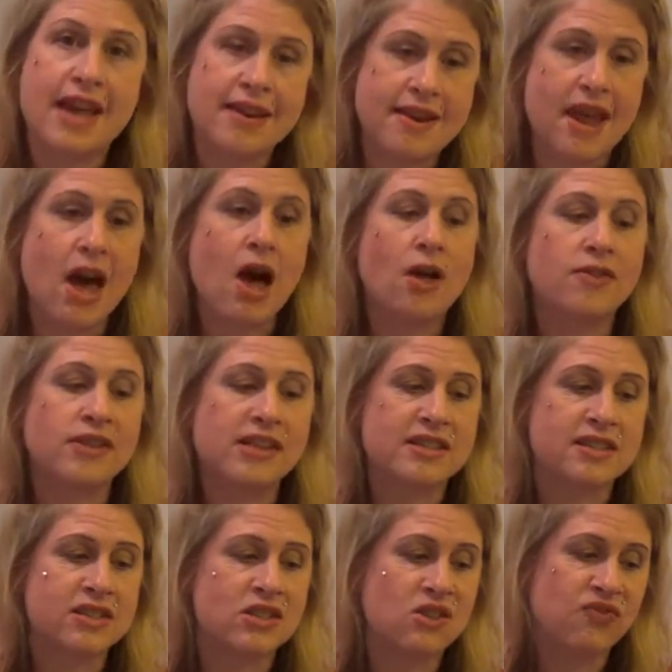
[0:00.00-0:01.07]
and now
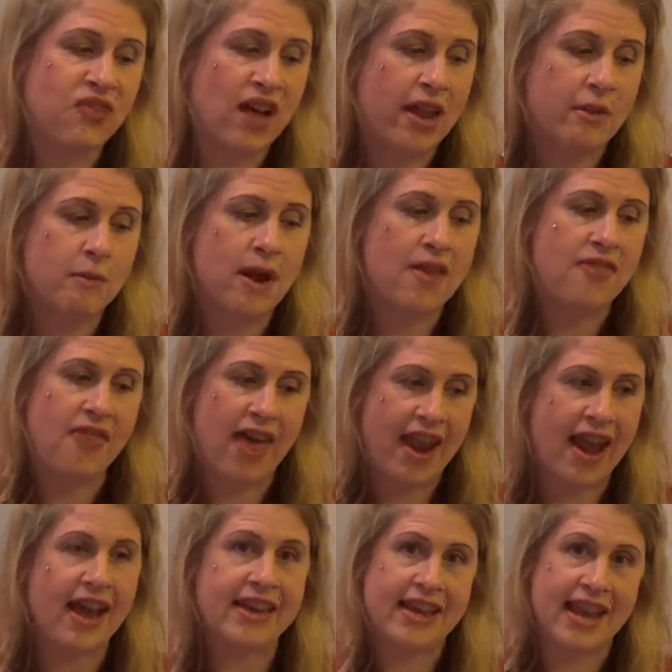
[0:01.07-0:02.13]
this is a fun run
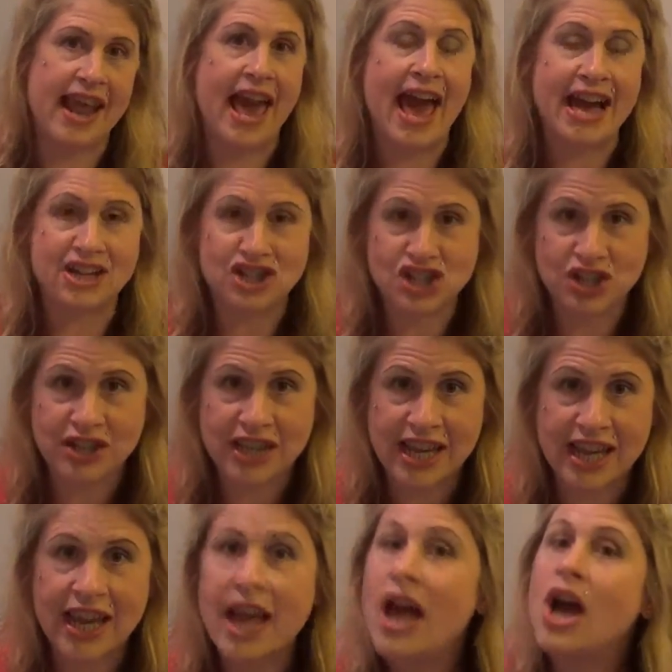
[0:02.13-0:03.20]
that I can
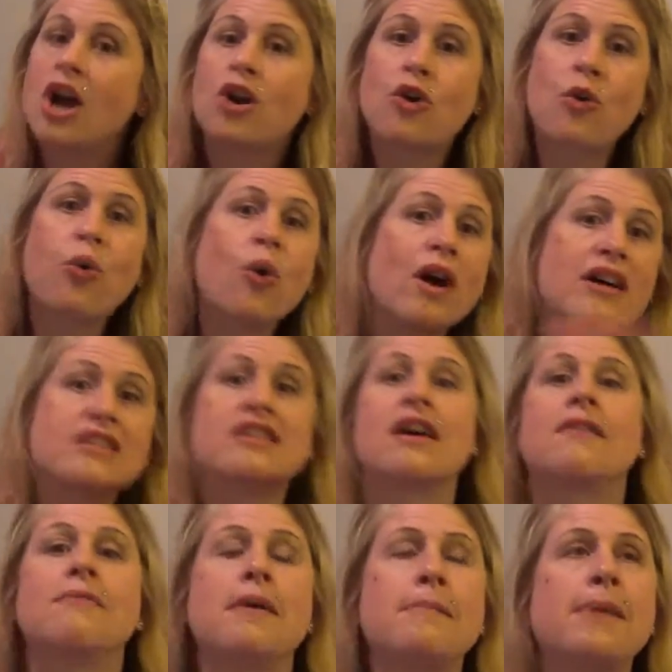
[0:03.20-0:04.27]
actually cross
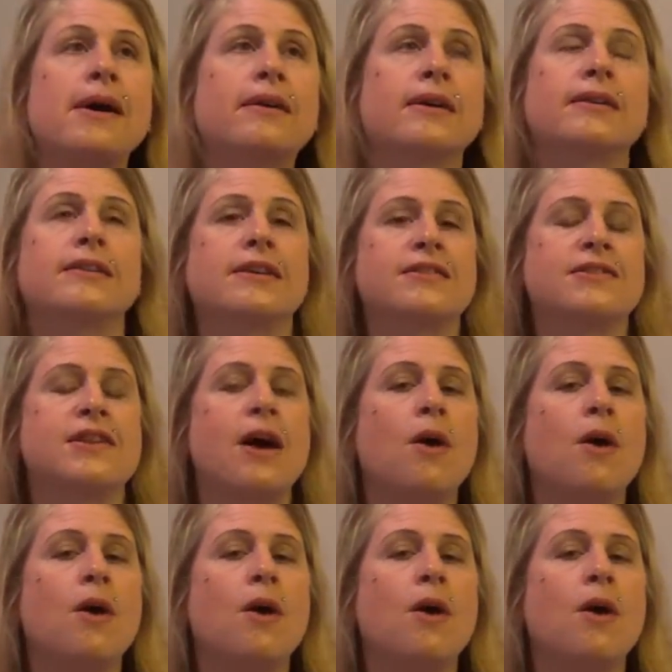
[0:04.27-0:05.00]
off my bucket list.